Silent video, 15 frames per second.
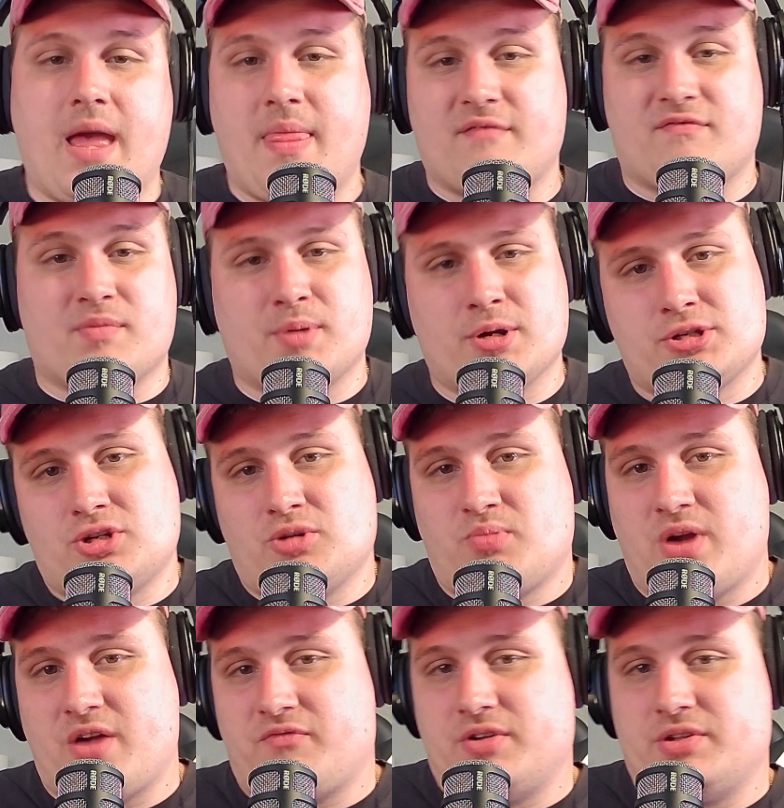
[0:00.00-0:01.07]
then for personal
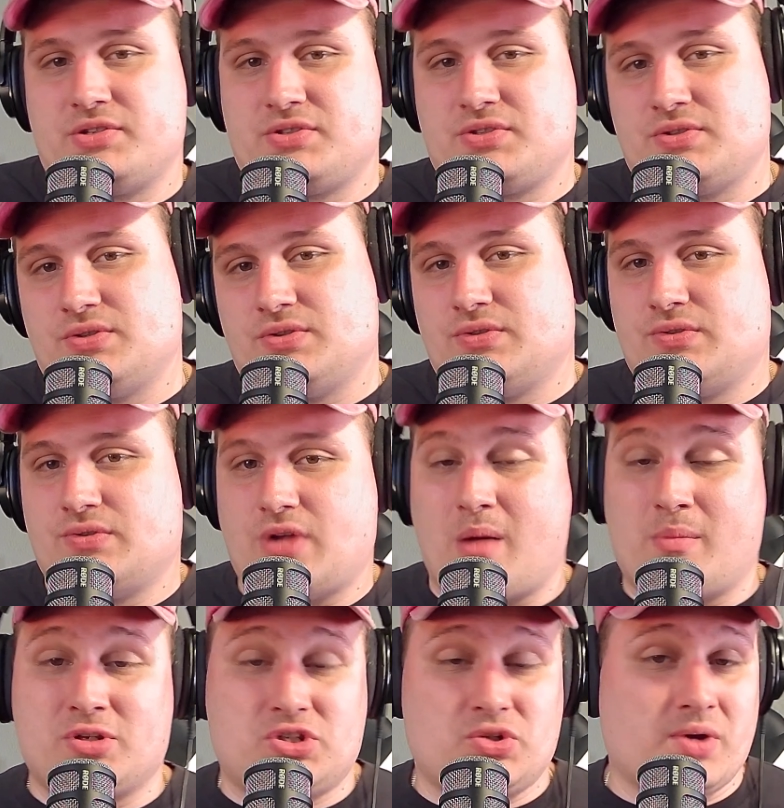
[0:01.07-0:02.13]
preference, how
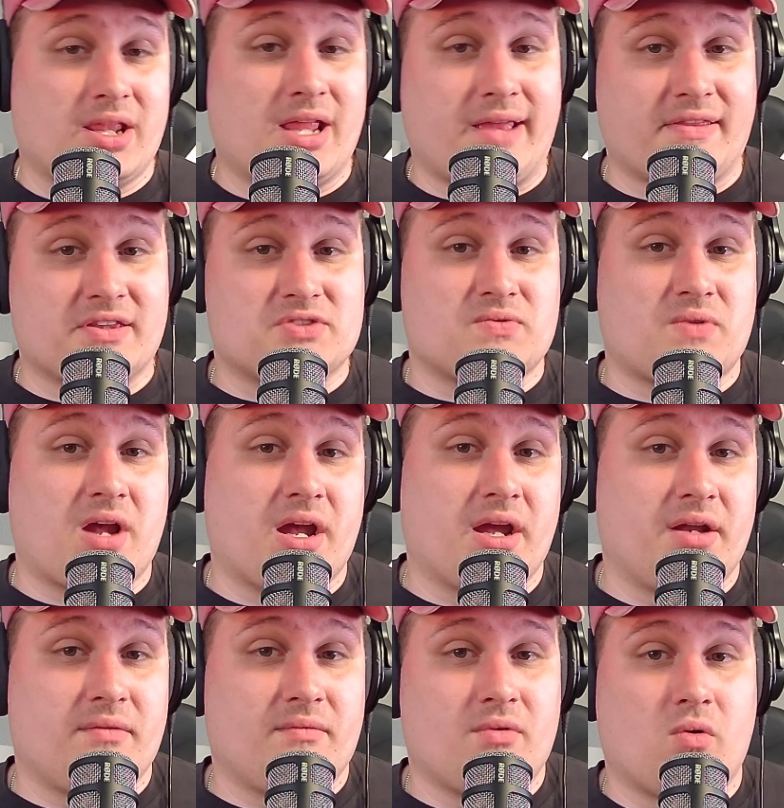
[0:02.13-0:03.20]
much do I like this
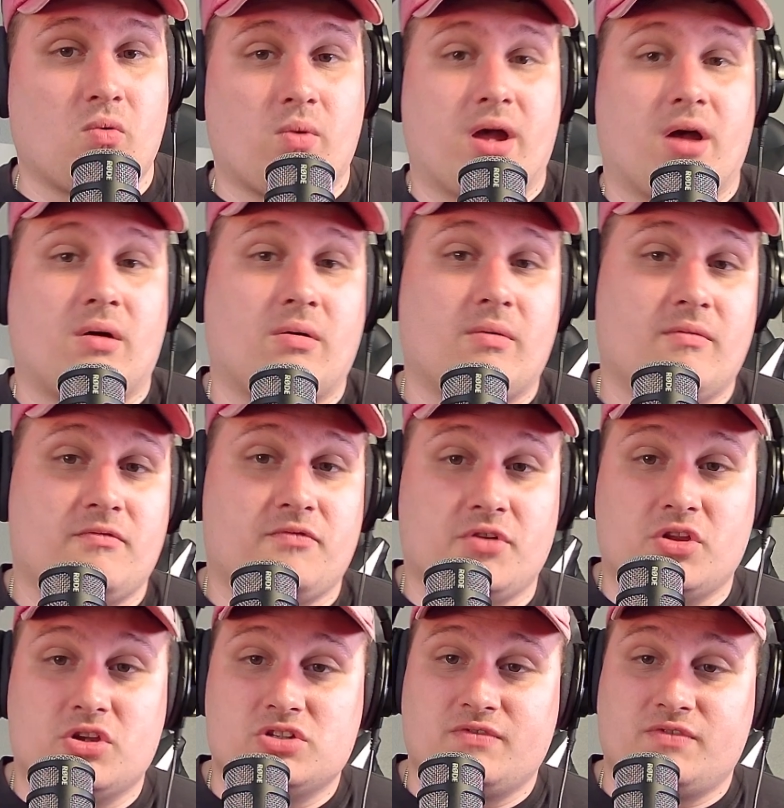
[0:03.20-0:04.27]
ride? Well, for
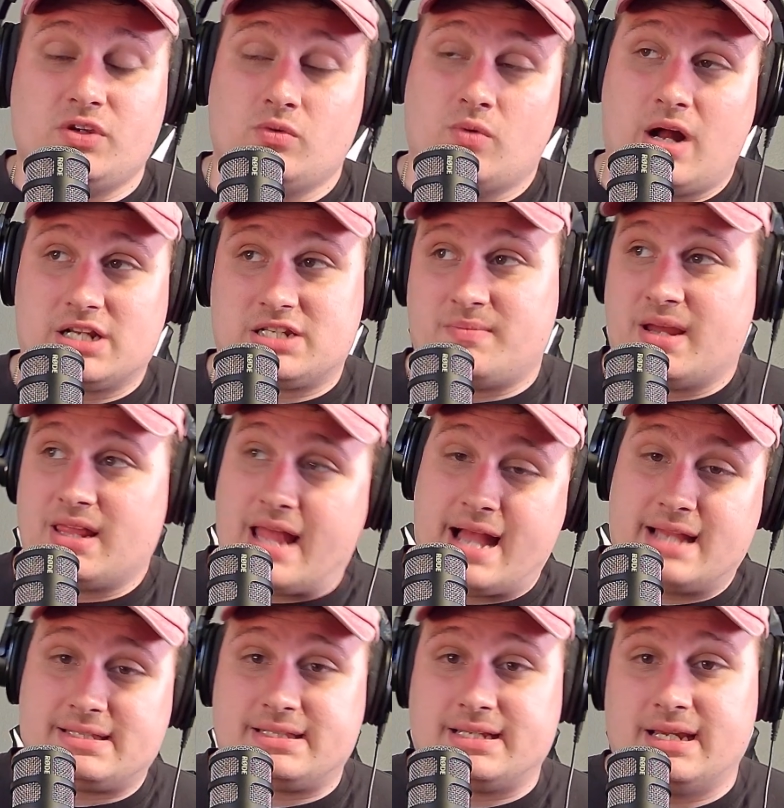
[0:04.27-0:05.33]
those of you who watched my
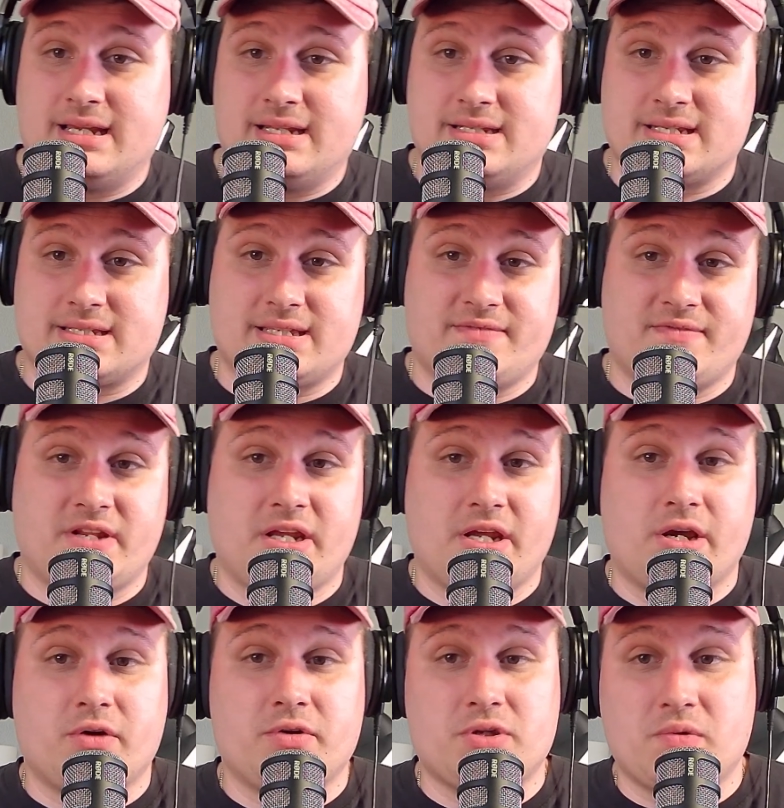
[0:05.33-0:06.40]
last Disney
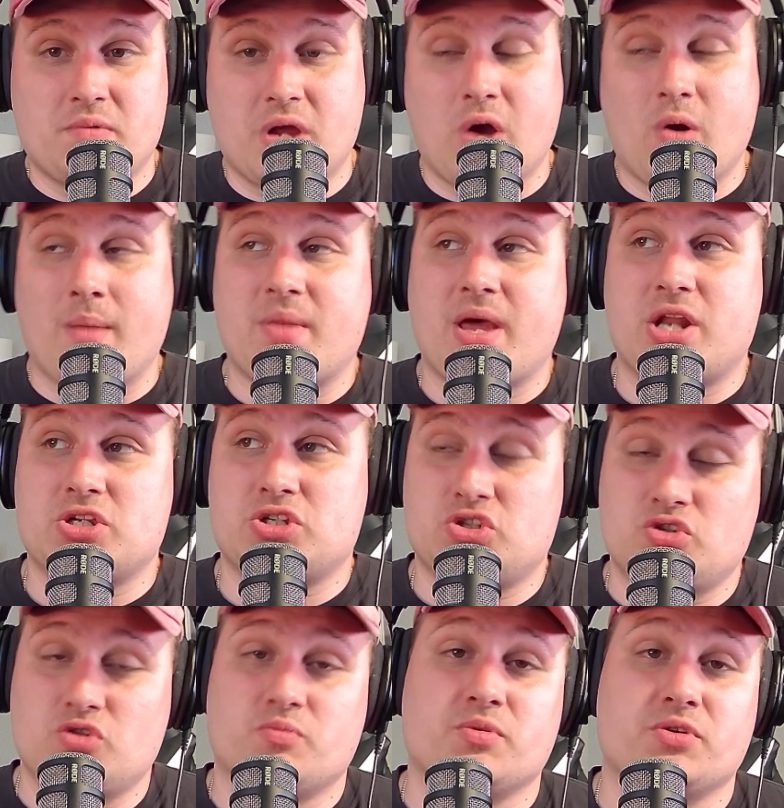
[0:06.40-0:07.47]
video, you know I'm not a
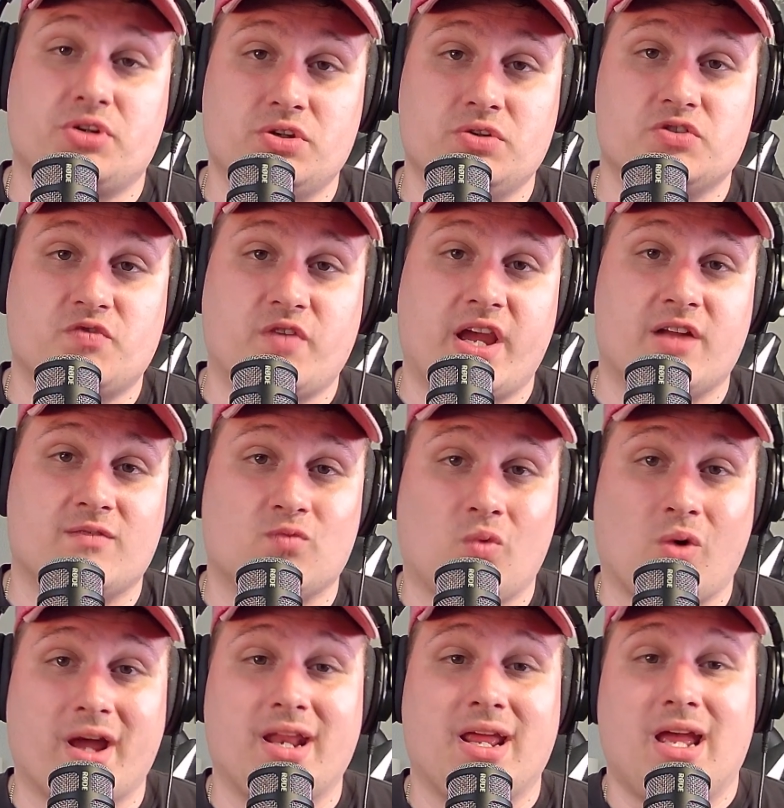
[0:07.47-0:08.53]
super huge fan of
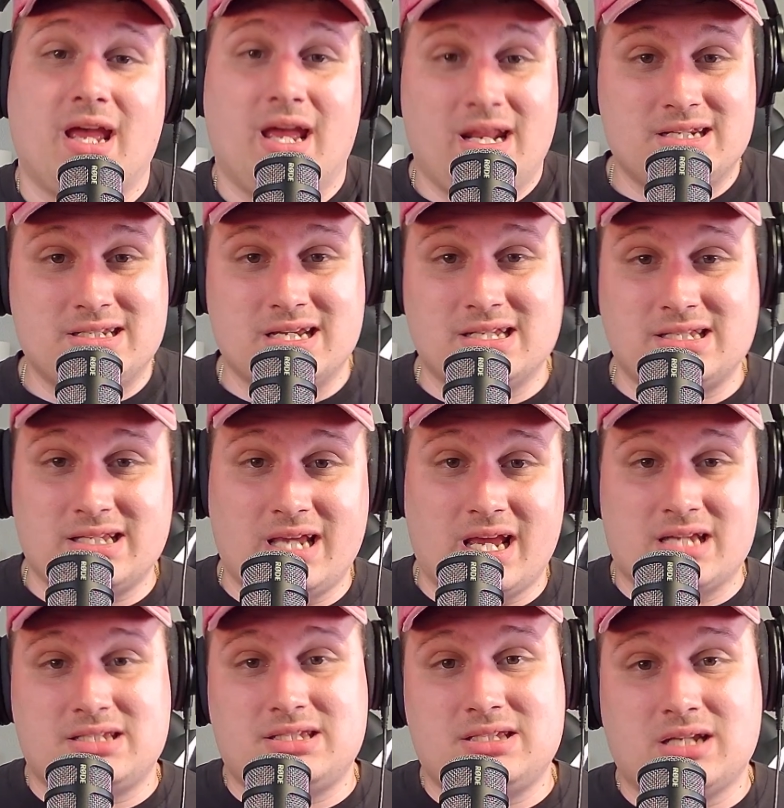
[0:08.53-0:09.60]
what Disney
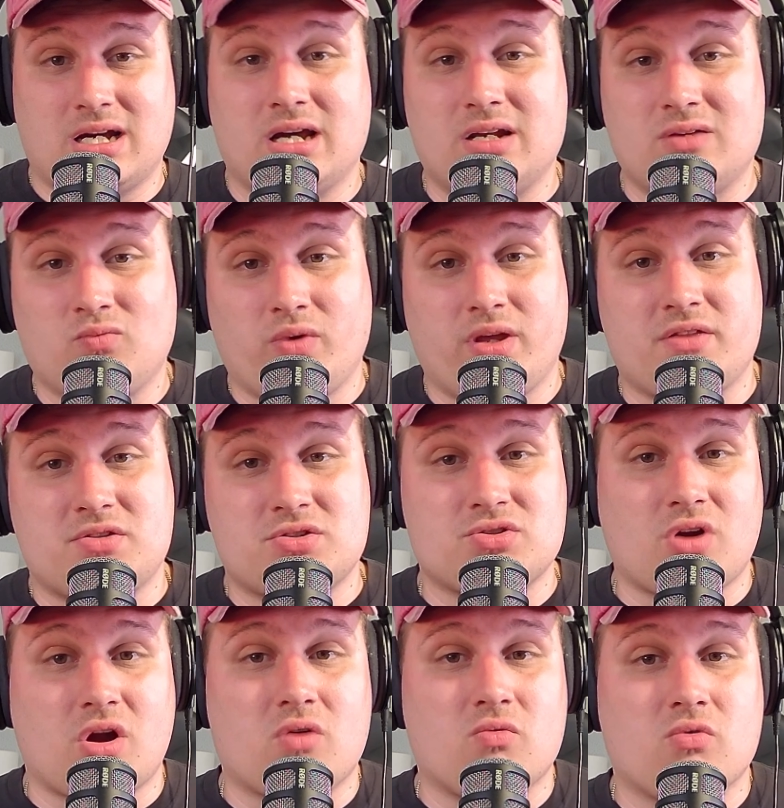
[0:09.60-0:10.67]
has done with
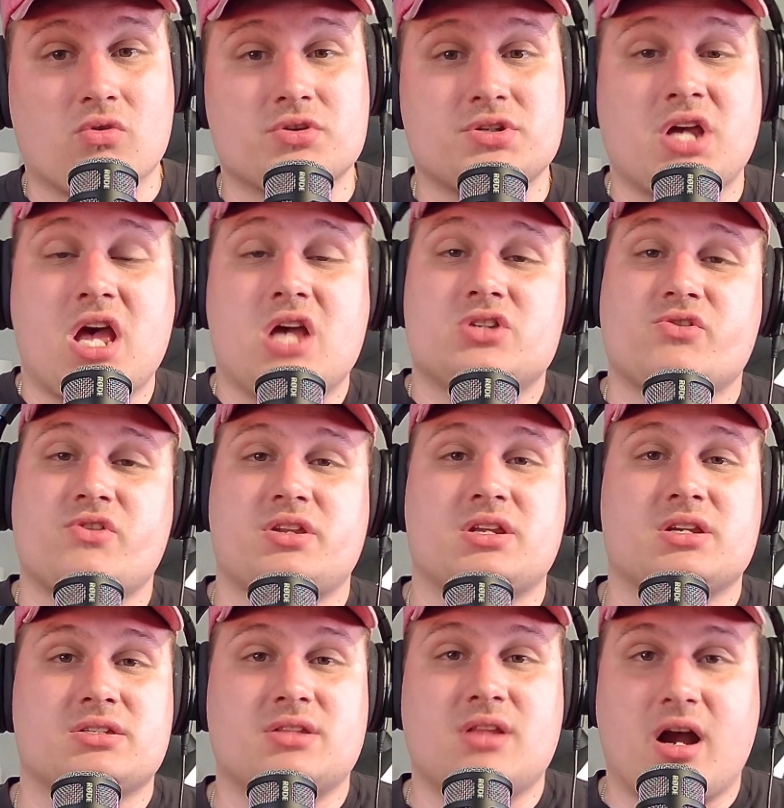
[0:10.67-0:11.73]
Star Wars, so that
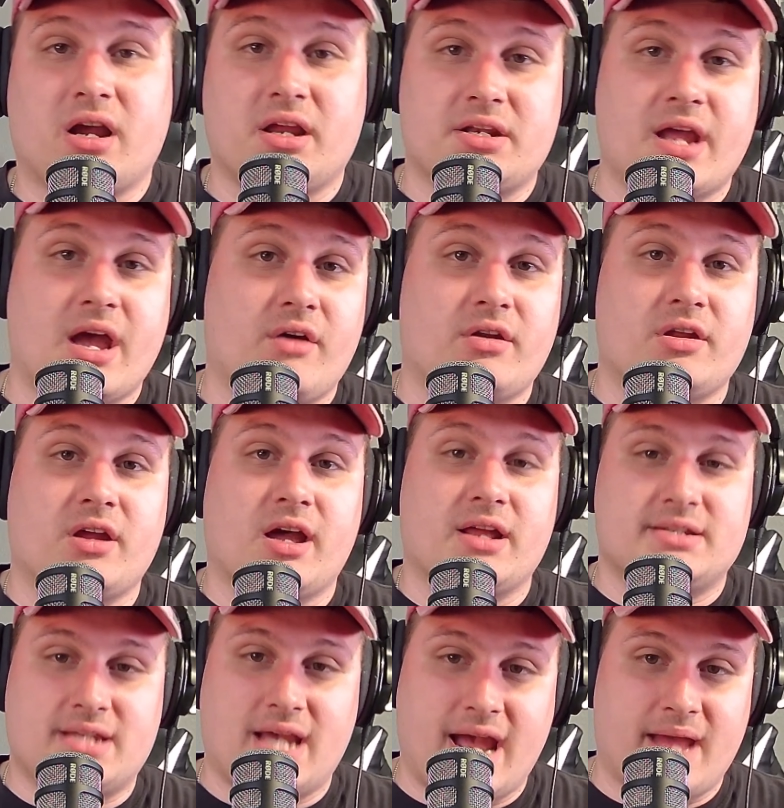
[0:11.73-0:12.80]
does knock it down a
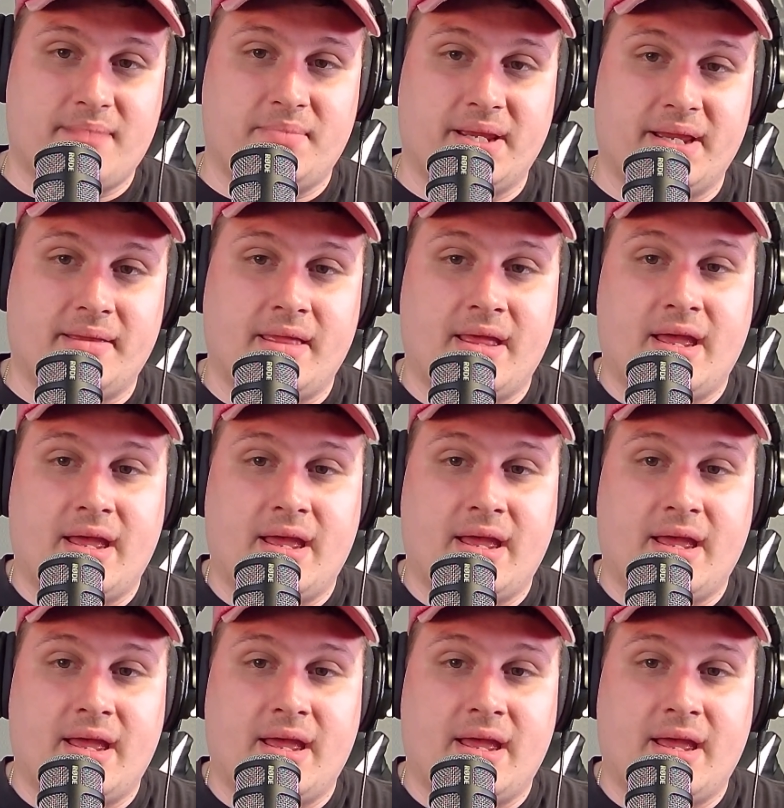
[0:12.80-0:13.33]
tad bit.